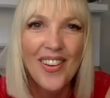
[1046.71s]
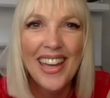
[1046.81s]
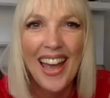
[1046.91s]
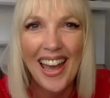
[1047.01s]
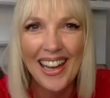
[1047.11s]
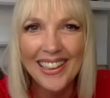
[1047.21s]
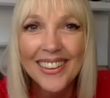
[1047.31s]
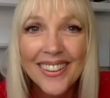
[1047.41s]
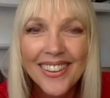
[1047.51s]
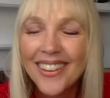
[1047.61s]

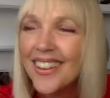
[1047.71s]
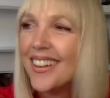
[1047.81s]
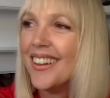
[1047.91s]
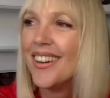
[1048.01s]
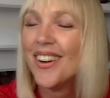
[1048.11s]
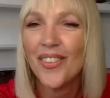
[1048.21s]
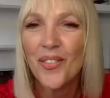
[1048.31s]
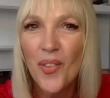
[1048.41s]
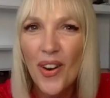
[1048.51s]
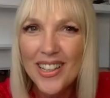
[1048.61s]
okay,
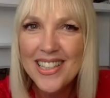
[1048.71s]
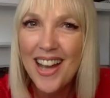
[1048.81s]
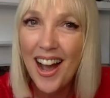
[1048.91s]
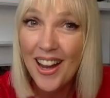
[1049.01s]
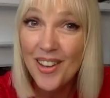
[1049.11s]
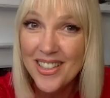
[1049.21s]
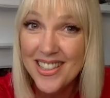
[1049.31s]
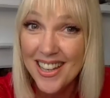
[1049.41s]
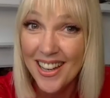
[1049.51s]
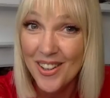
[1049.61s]
what time
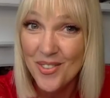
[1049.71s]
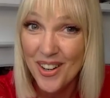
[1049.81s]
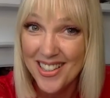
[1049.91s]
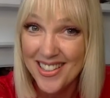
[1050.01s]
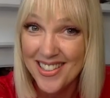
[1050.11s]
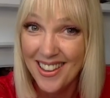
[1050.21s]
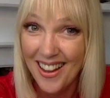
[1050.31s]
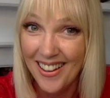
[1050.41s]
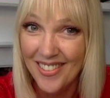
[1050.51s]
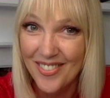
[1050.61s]
is it in Wes's
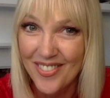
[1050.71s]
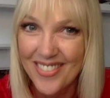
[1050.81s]
life?